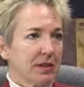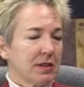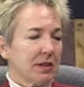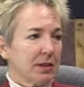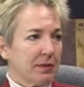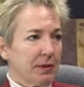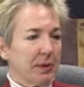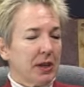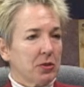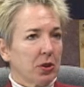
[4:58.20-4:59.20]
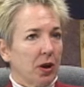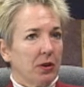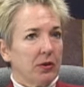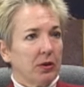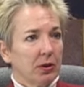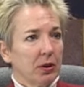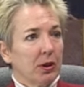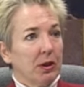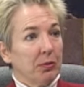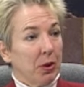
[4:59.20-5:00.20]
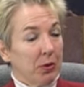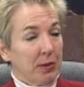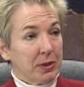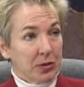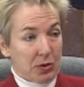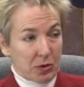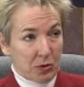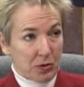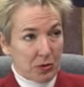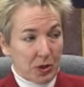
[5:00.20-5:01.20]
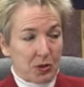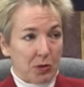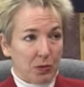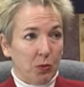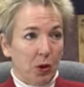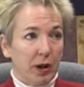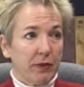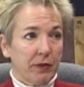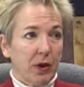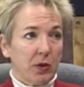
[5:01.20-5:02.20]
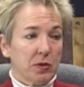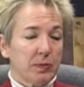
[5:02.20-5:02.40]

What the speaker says: The Master Gardener program is just one of those.